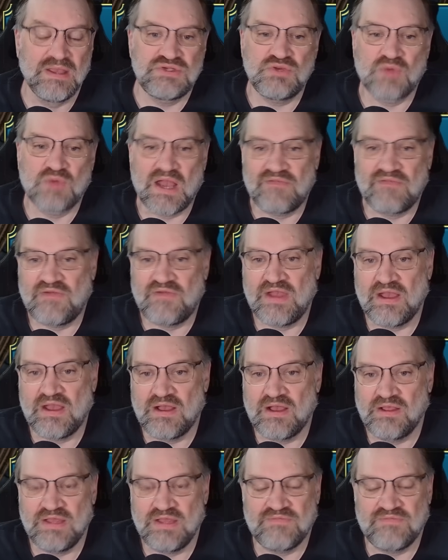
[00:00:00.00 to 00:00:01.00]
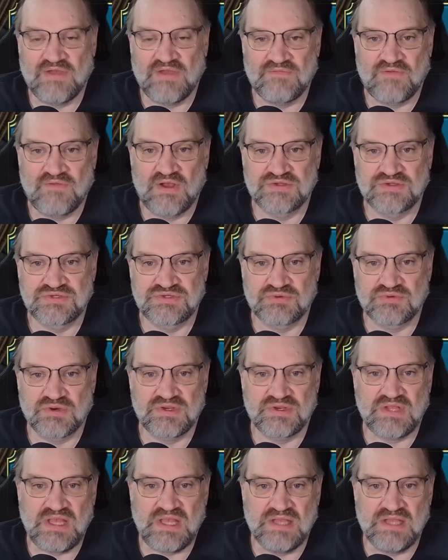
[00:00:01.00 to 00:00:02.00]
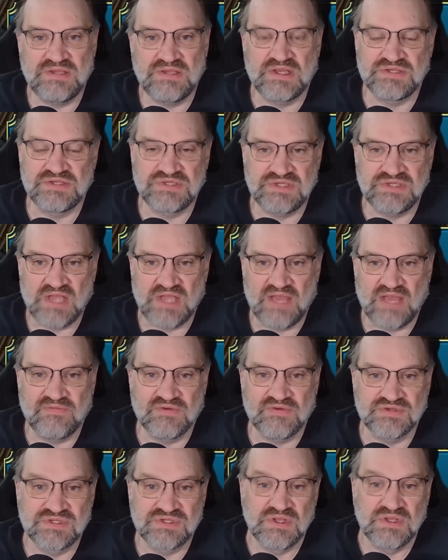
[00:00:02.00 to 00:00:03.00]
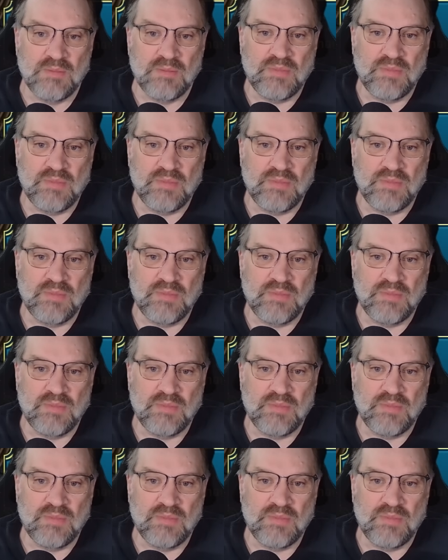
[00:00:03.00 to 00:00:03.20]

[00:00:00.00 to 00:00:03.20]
to Raphael if I fall short in Dungeon Divers.